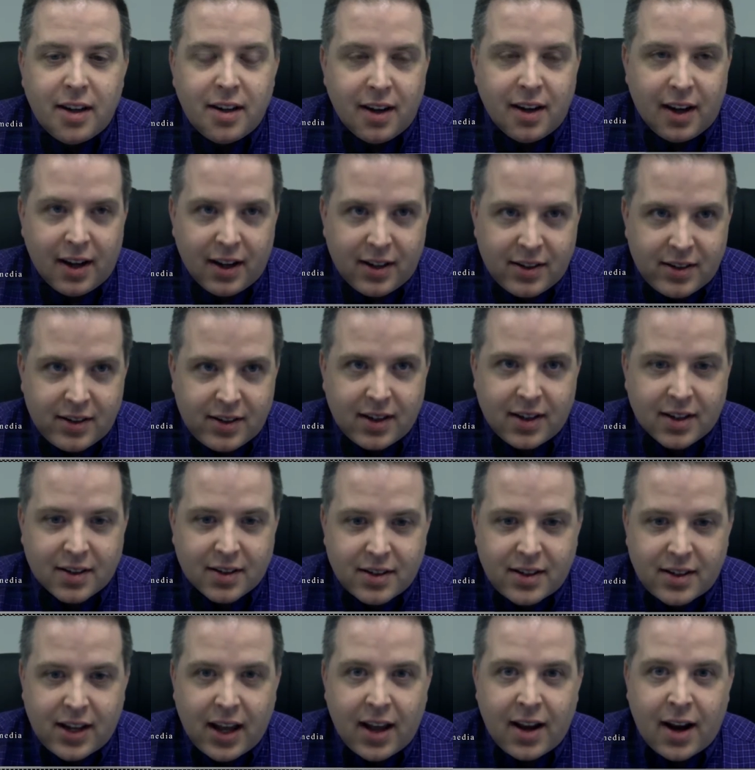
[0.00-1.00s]
didn't
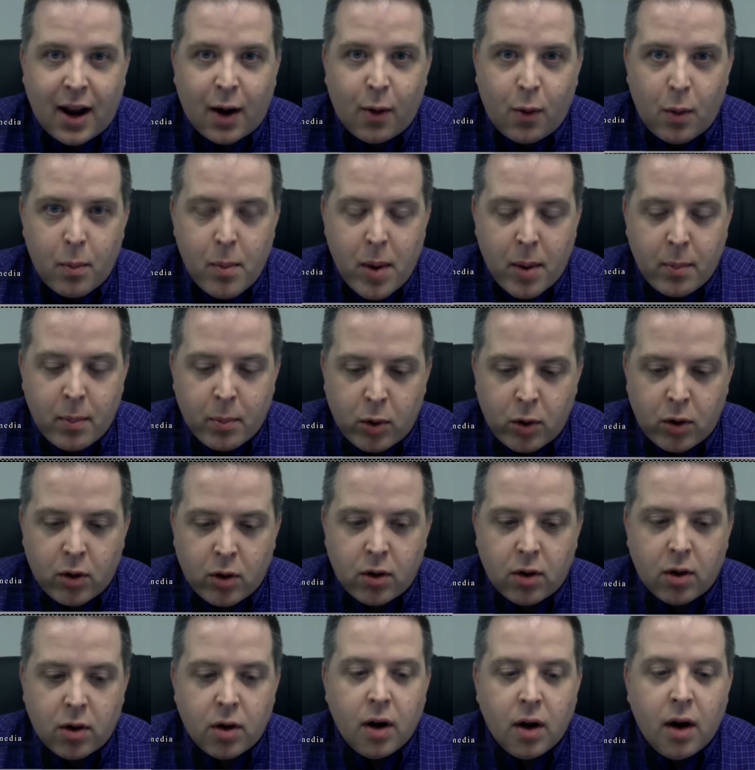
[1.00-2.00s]
exist. And I
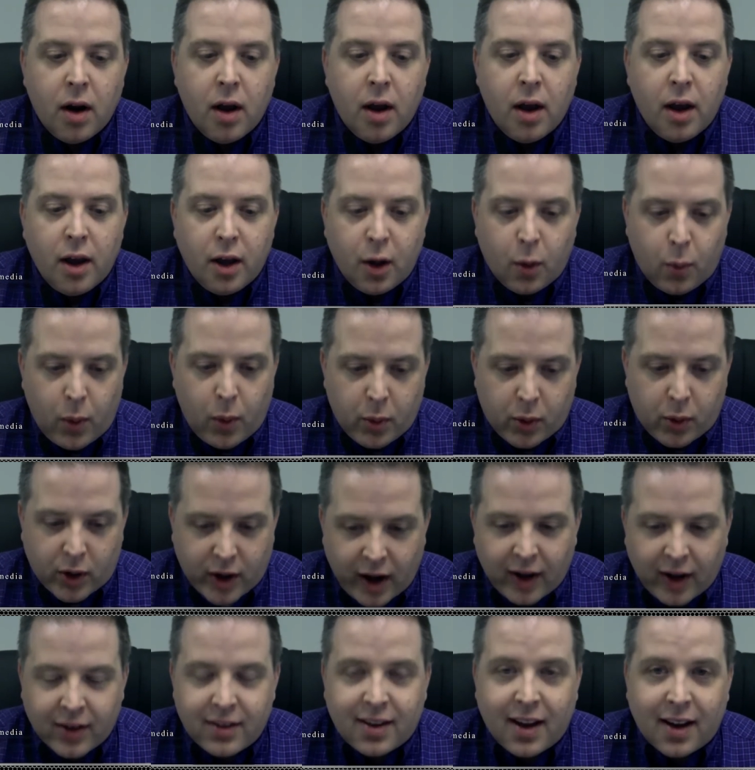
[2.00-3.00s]
remember we were
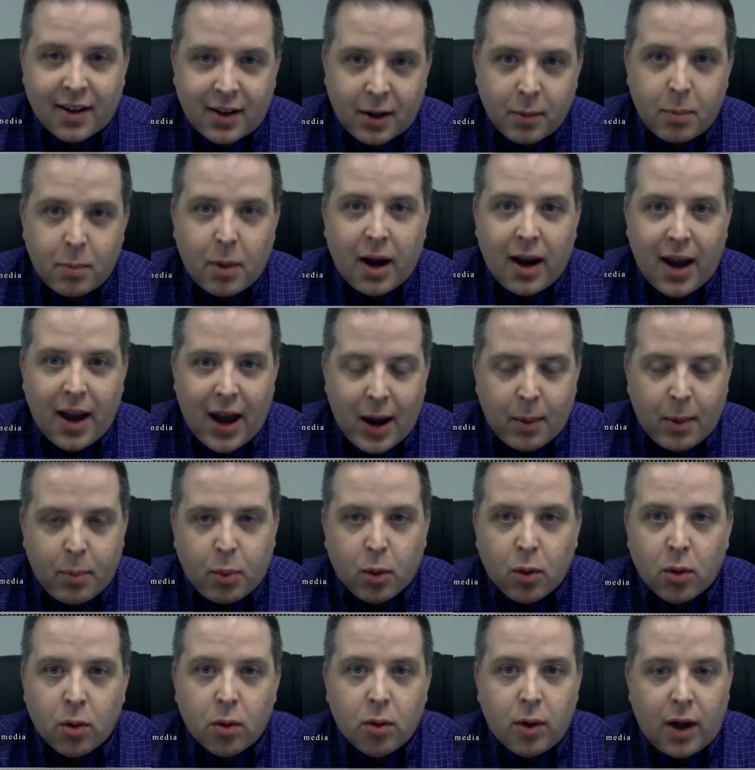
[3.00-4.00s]
contacted by
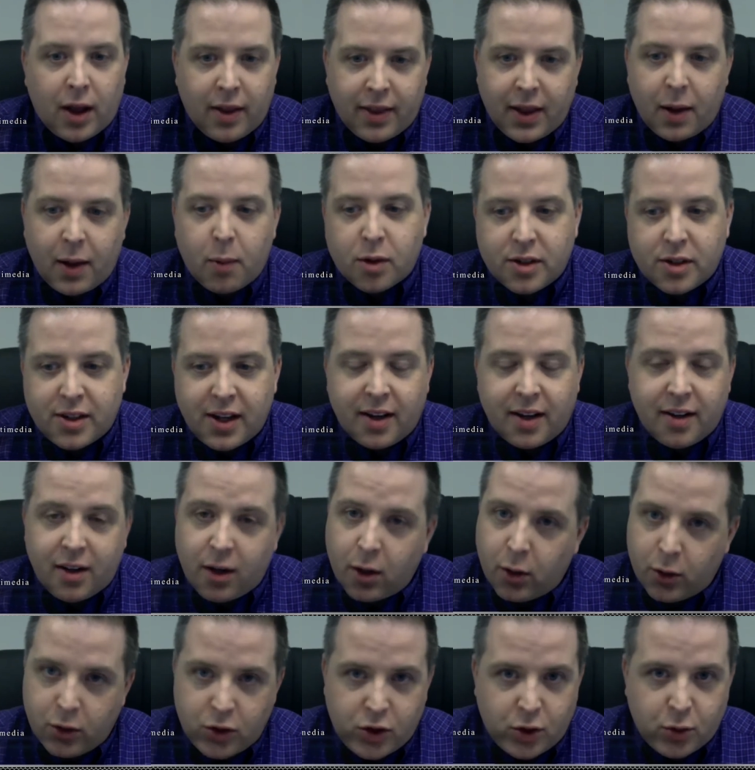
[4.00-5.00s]
Apple, and they were
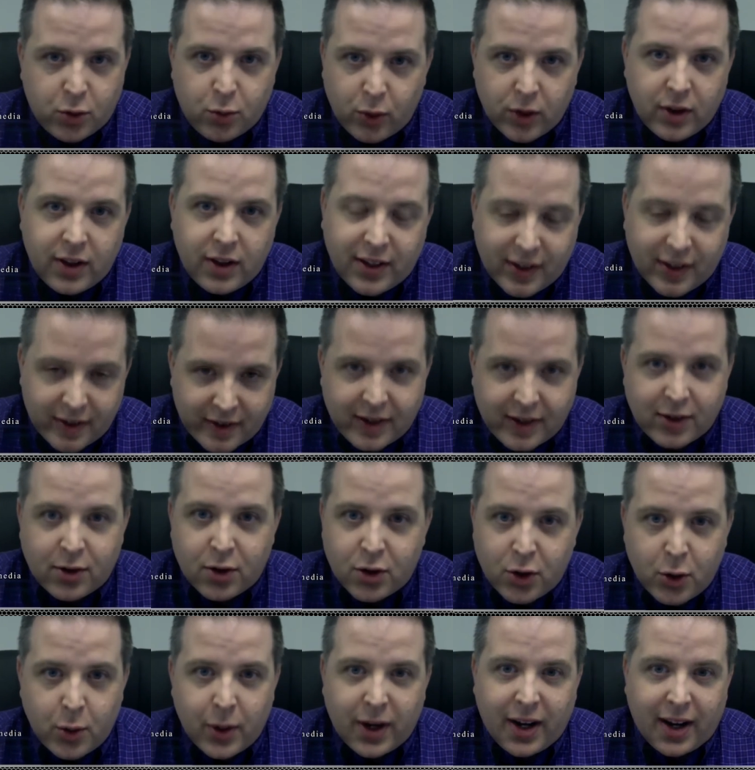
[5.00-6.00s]
saying, you should really
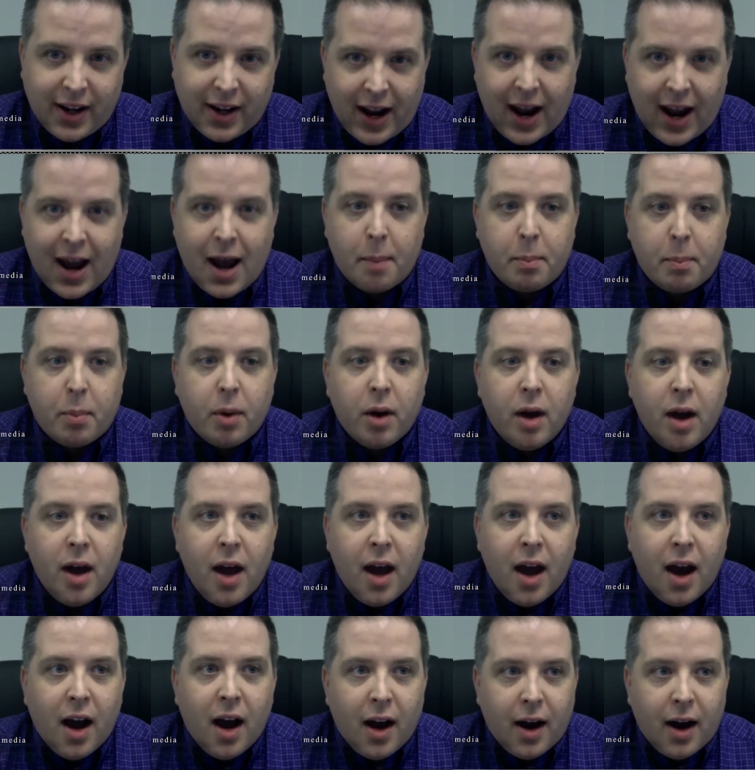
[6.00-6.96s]
consider doing an app.